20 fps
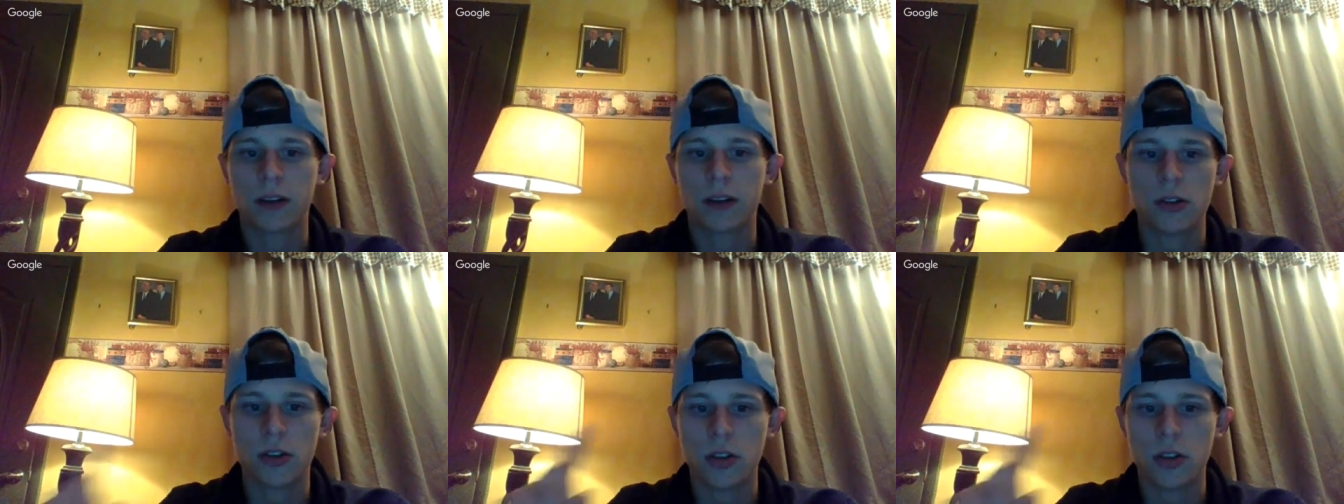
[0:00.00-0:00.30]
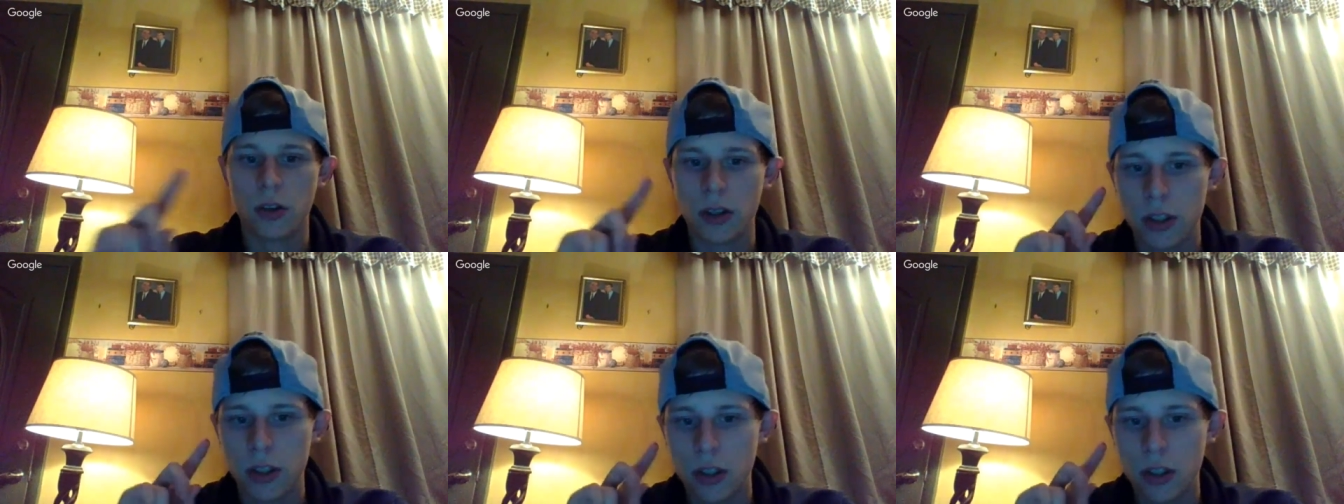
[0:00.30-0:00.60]
There's
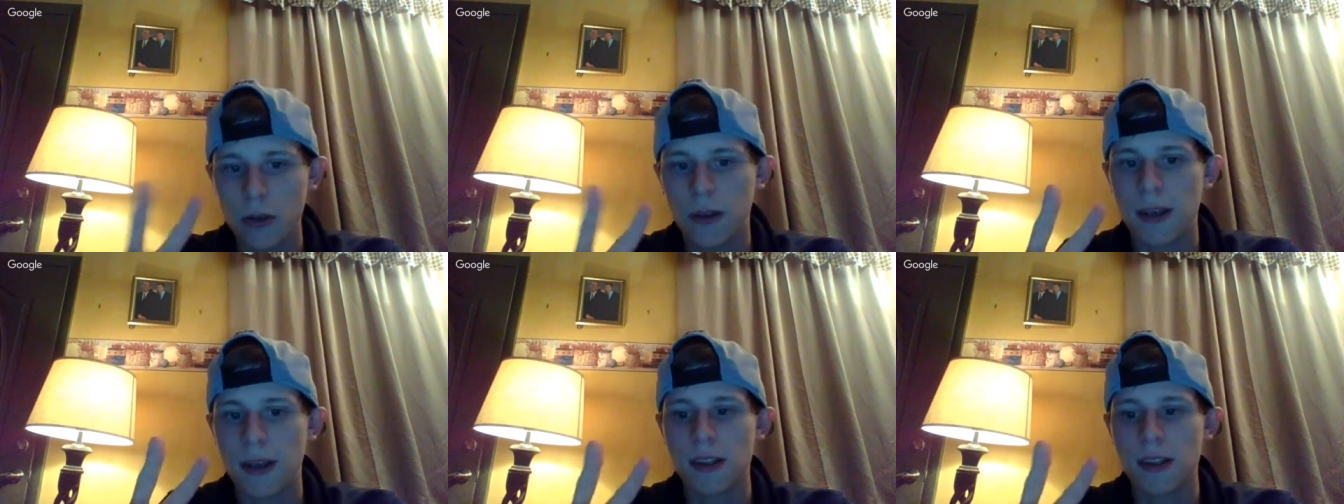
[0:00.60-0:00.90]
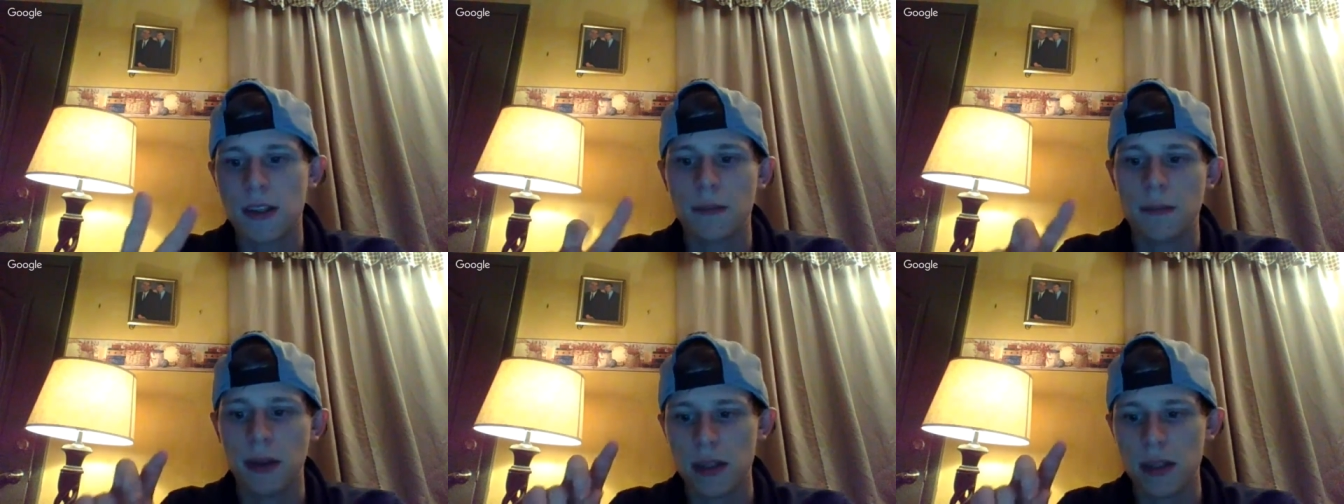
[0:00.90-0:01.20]
only two
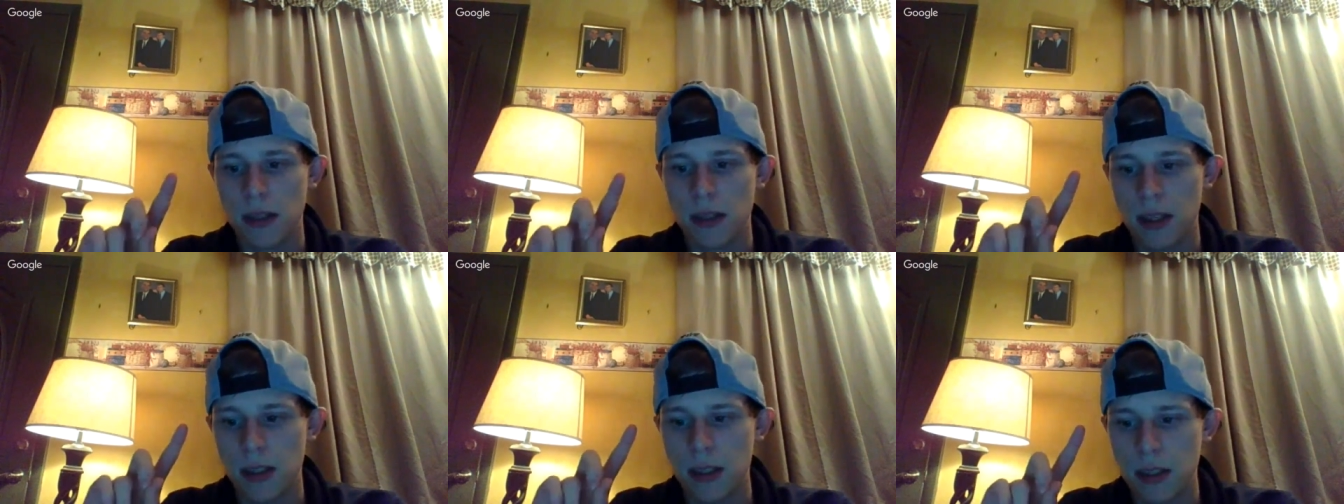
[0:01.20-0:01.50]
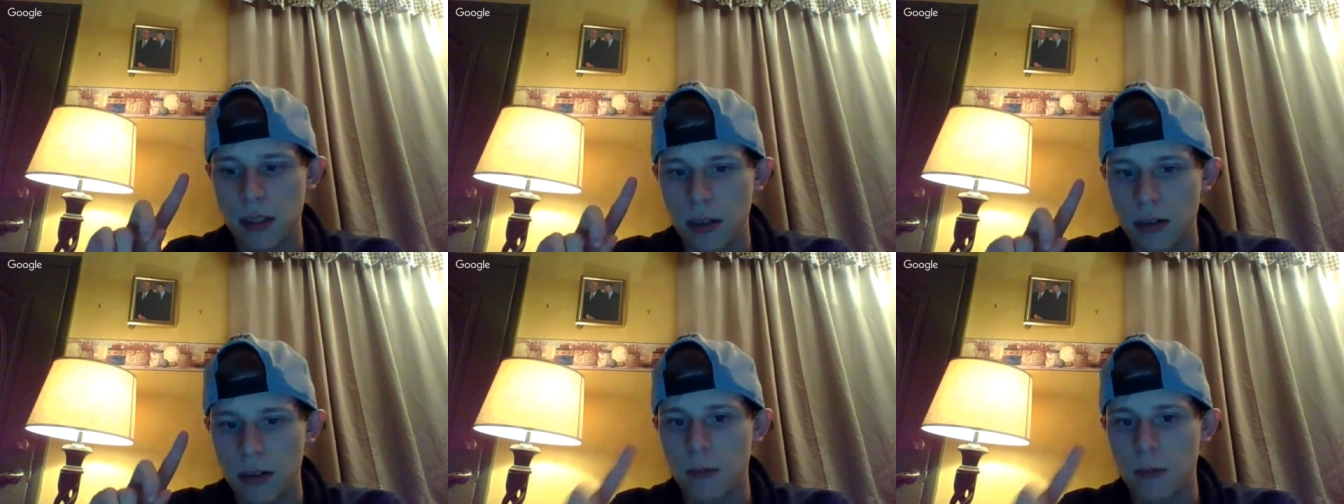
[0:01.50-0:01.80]
things in business.
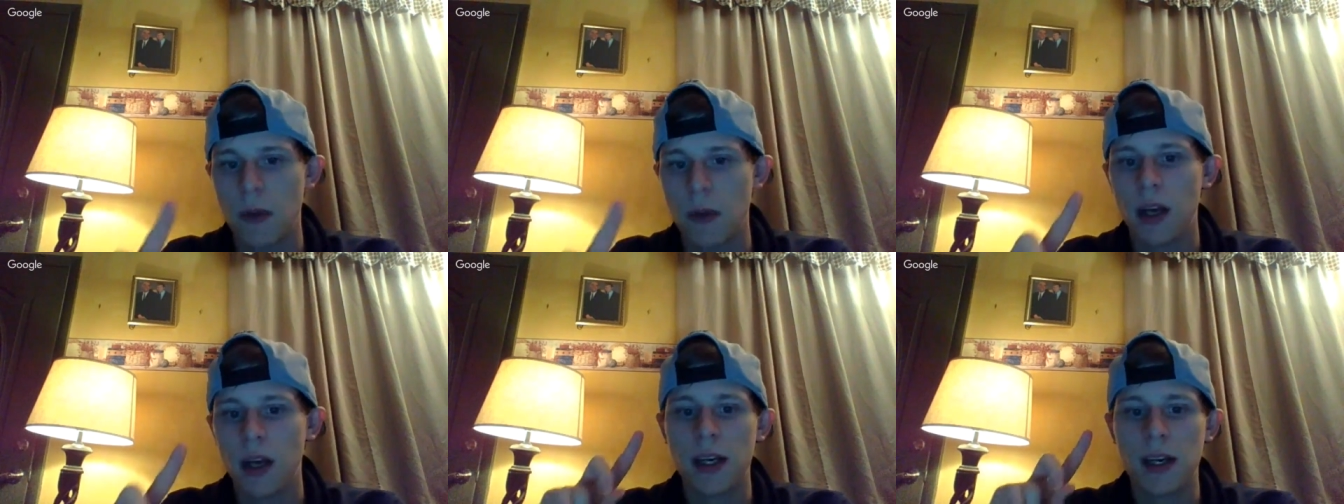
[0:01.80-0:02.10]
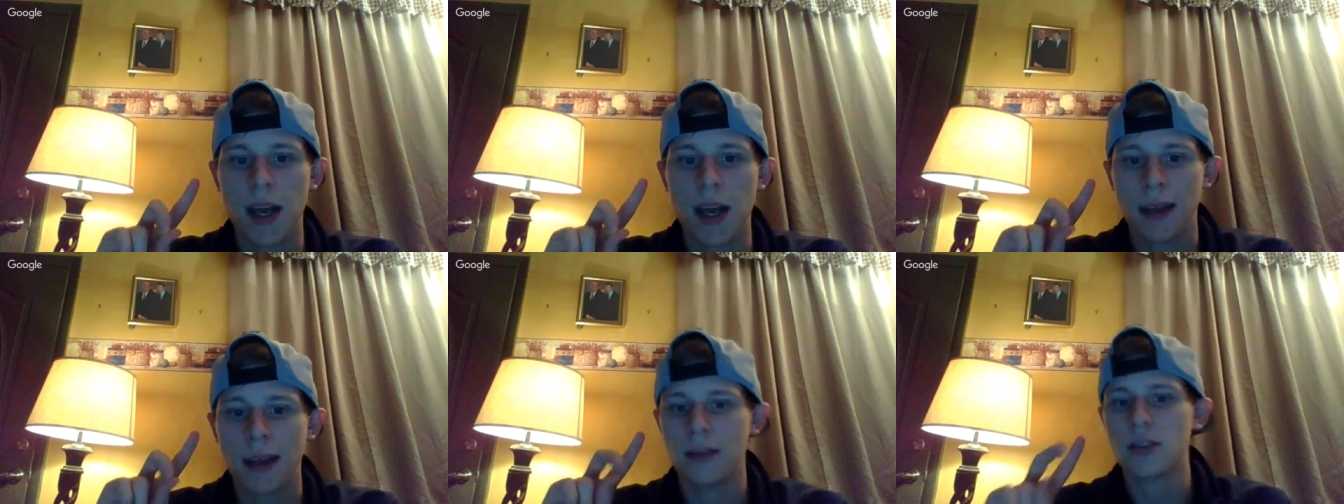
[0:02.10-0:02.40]
There's
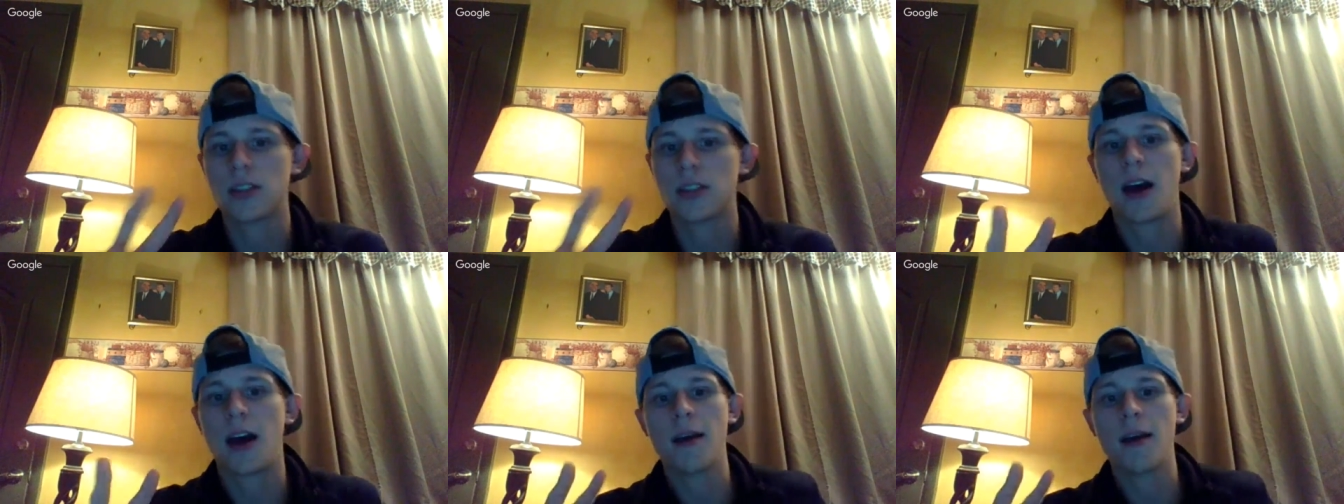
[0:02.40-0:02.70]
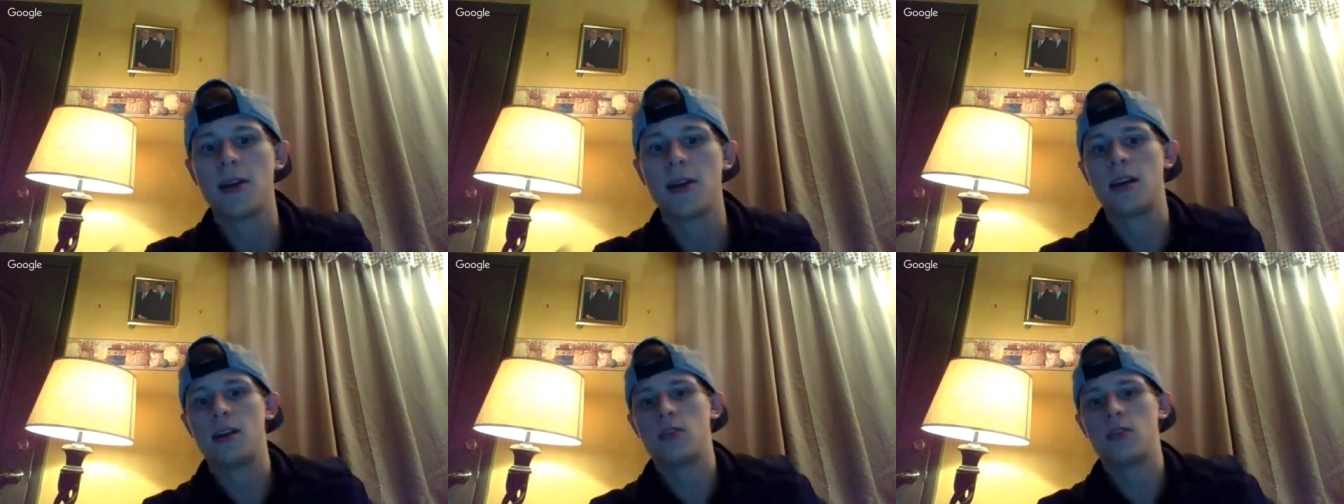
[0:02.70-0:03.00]
money and there's
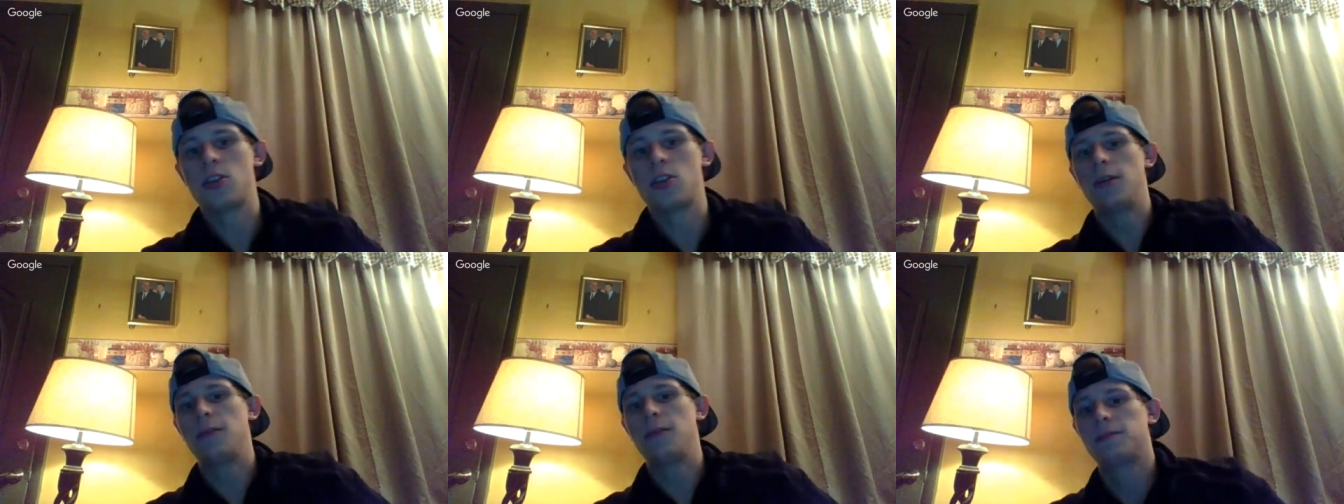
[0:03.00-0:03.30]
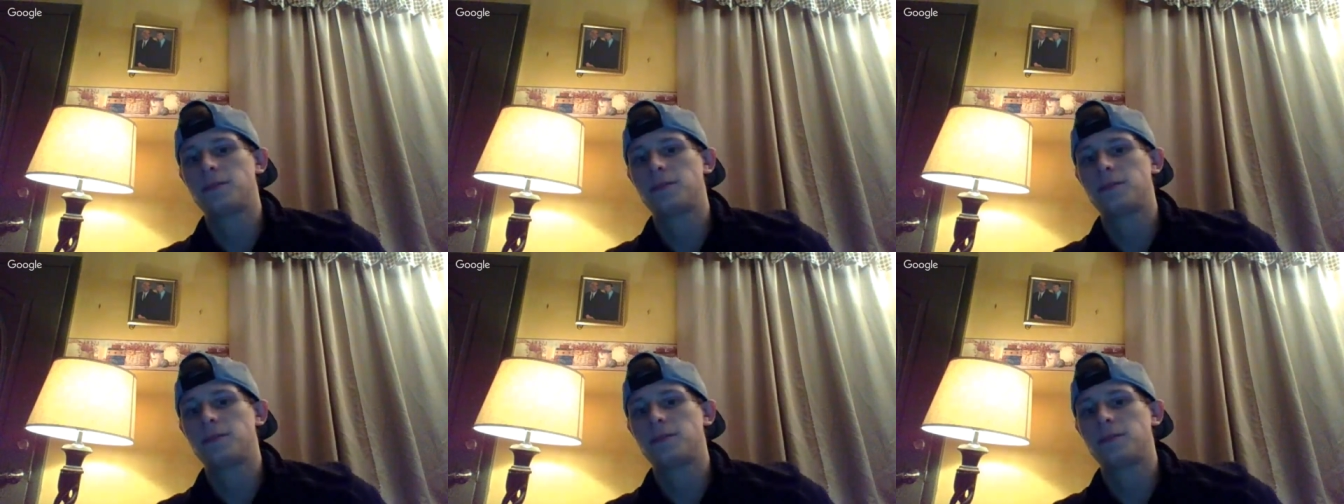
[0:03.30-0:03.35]
time and energy.